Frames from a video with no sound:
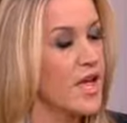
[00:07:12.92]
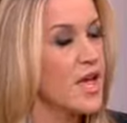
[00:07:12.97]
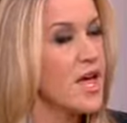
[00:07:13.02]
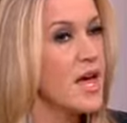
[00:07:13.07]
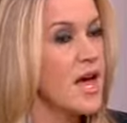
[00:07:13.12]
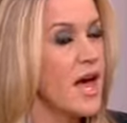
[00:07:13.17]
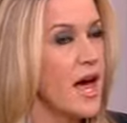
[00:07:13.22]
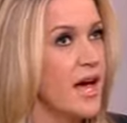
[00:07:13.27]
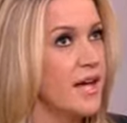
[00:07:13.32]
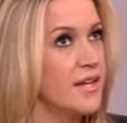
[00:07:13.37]

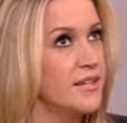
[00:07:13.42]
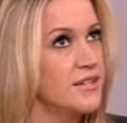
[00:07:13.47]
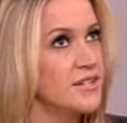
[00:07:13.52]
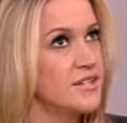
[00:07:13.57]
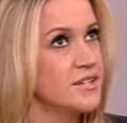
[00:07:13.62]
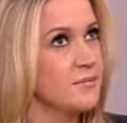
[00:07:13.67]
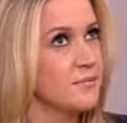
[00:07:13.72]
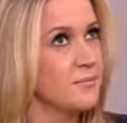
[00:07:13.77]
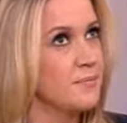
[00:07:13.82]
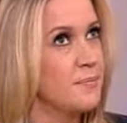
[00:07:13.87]

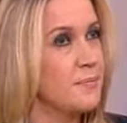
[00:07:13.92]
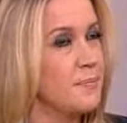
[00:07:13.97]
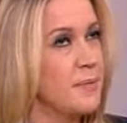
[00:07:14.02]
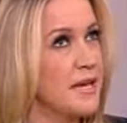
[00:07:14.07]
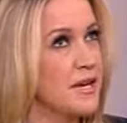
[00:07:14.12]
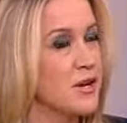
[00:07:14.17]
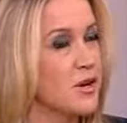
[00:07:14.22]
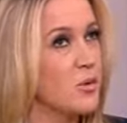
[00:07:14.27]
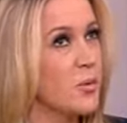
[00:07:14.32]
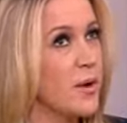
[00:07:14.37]
And being
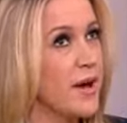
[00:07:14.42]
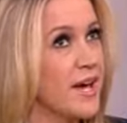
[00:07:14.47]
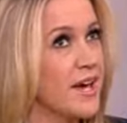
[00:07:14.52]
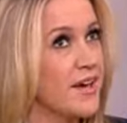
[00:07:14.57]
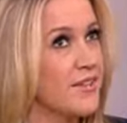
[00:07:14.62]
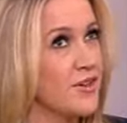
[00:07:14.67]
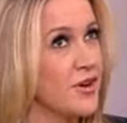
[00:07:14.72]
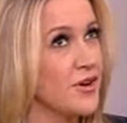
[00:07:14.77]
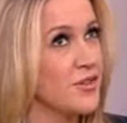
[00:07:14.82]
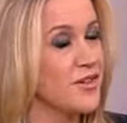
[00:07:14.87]
aware,
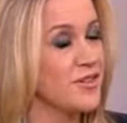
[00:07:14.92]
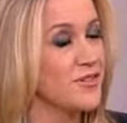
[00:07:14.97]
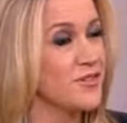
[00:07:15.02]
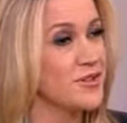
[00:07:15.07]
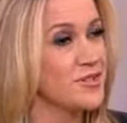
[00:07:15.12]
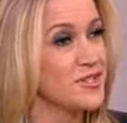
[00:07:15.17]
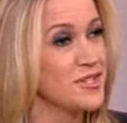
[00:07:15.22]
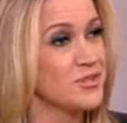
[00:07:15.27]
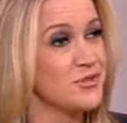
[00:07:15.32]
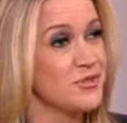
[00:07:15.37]
though, that those
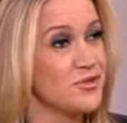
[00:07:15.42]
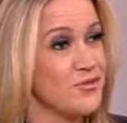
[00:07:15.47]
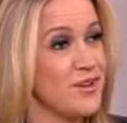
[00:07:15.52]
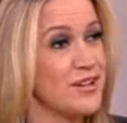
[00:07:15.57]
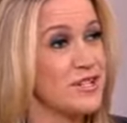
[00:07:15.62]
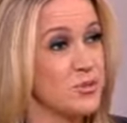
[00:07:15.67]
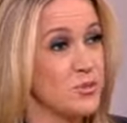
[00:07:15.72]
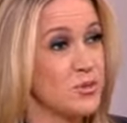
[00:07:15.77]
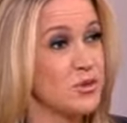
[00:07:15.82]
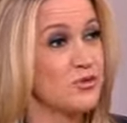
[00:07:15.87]
interest rates
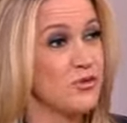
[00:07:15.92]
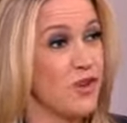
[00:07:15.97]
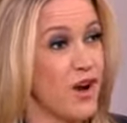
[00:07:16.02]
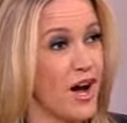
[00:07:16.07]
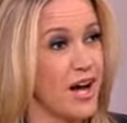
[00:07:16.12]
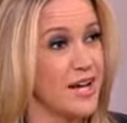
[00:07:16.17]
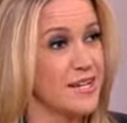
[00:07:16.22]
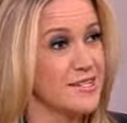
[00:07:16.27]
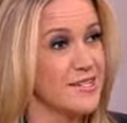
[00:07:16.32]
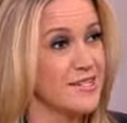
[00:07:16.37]
will
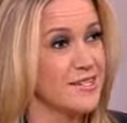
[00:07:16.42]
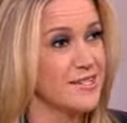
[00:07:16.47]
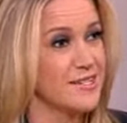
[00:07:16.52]
rise.